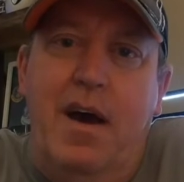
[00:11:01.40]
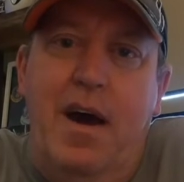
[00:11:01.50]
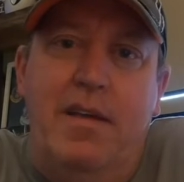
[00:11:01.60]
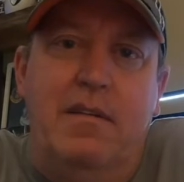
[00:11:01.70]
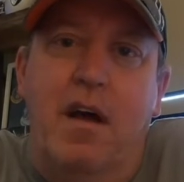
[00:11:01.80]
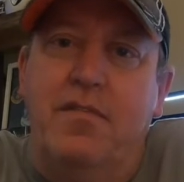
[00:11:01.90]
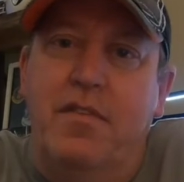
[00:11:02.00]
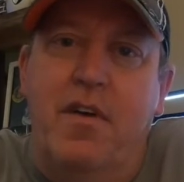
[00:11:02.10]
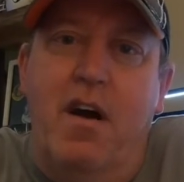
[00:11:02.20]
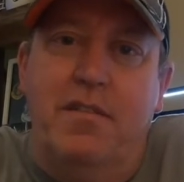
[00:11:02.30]
I had
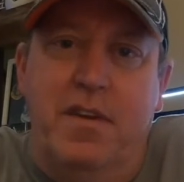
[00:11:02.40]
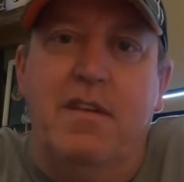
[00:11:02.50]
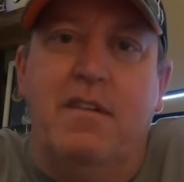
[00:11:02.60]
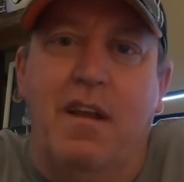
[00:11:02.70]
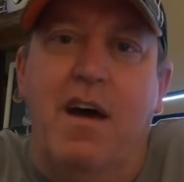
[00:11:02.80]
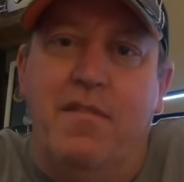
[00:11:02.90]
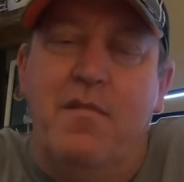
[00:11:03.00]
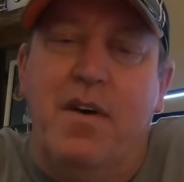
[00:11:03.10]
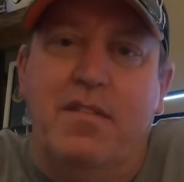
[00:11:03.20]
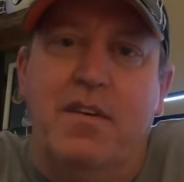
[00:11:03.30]
lots of content to laugh
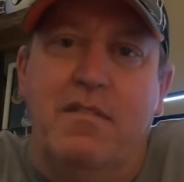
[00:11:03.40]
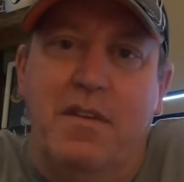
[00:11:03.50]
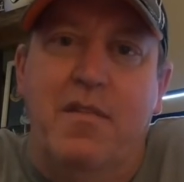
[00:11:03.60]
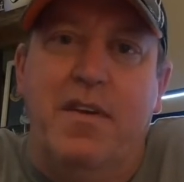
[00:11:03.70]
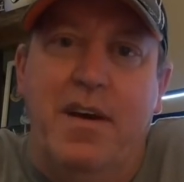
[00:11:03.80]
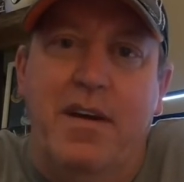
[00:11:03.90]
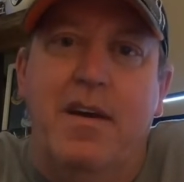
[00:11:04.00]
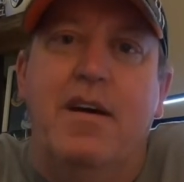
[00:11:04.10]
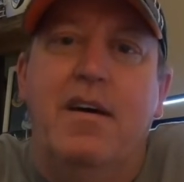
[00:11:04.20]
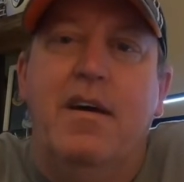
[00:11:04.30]
at myself, let me tell
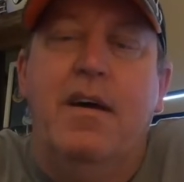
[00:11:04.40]
you.